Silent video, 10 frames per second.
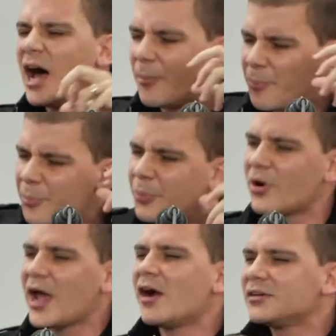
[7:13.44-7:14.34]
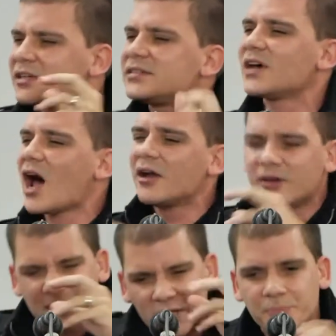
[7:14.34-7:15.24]
a prayer desire
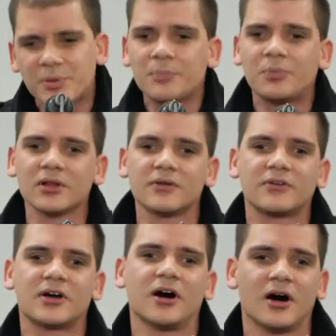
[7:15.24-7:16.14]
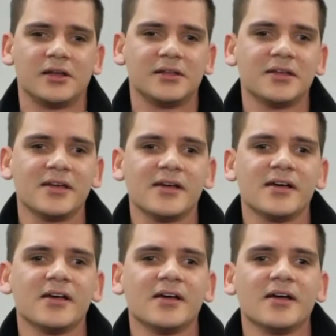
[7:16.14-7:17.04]
in the people of God.
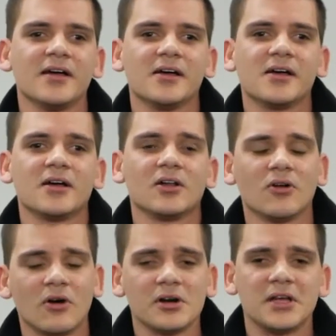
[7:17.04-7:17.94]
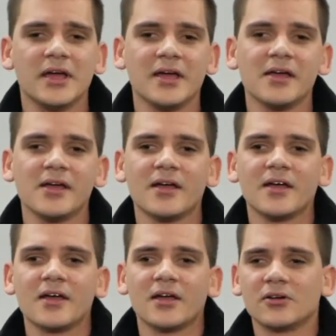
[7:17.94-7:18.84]
Lord,
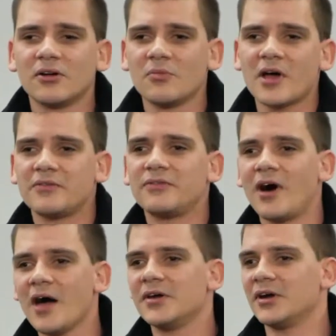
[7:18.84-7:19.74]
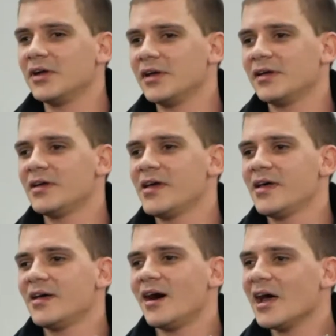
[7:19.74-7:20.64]
you're my Father.
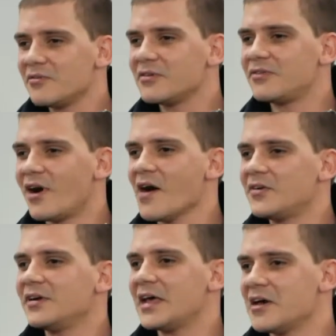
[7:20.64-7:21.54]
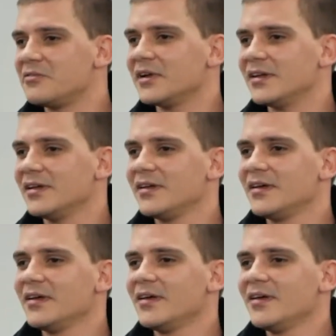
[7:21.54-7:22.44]
I have a Father in heaven.
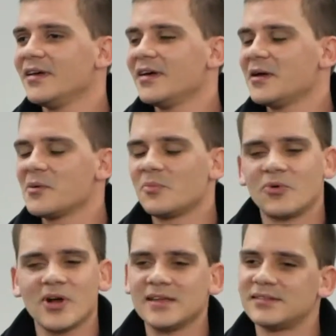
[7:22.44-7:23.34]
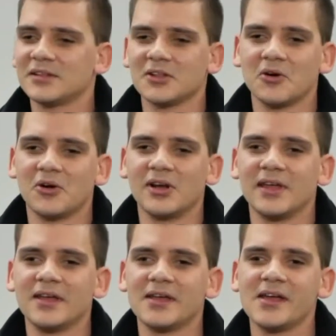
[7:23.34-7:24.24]
Praise the Lord.
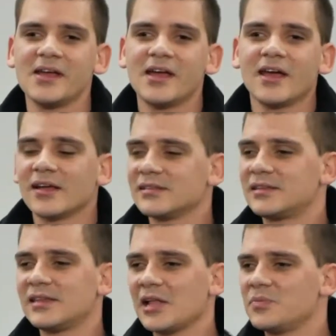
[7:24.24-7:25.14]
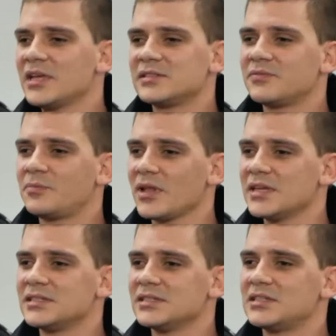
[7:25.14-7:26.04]
Amen. That means,
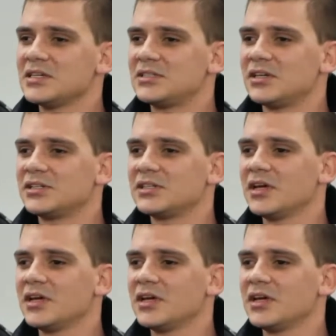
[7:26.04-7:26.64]
brothers and sisters,